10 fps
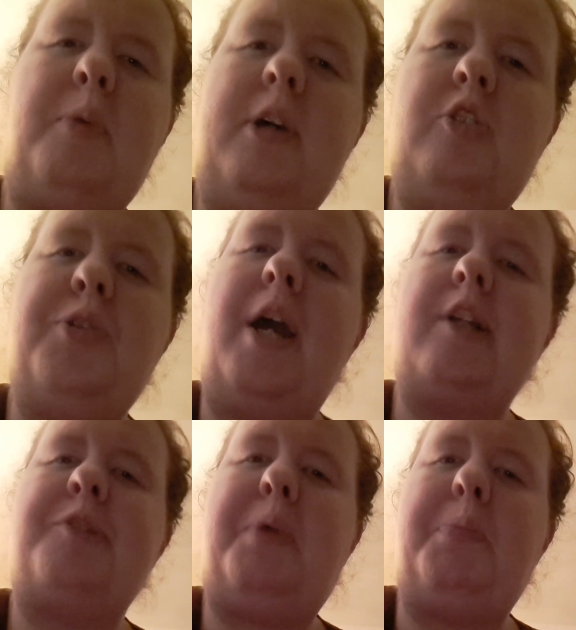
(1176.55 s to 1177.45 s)
what
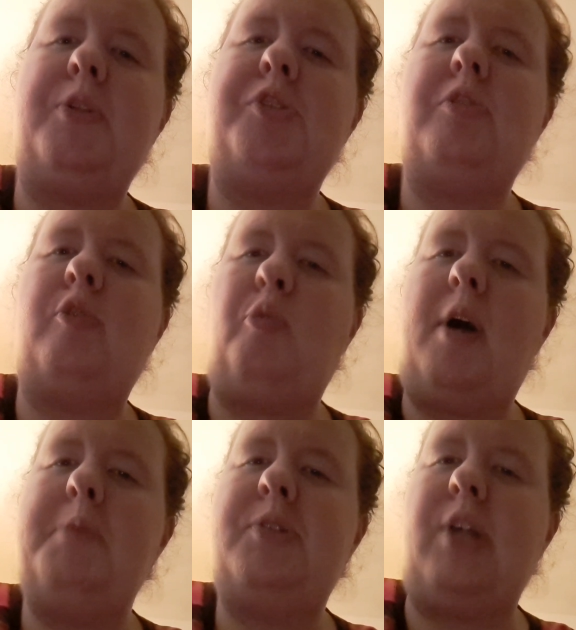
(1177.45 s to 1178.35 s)
attracts people to their
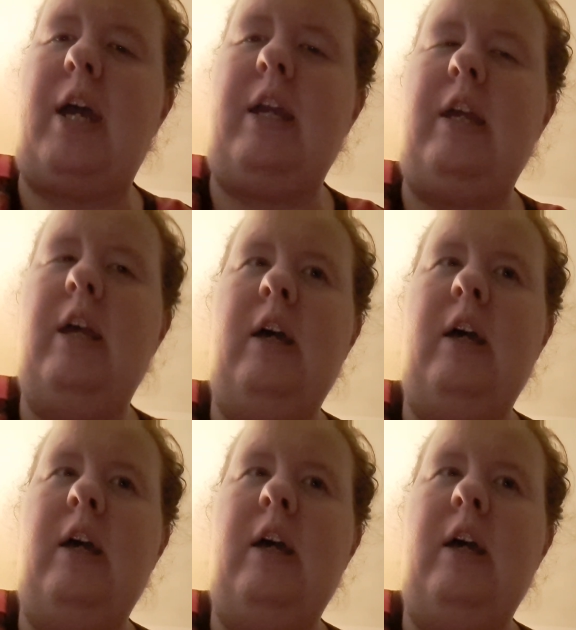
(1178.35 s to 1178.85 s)
website.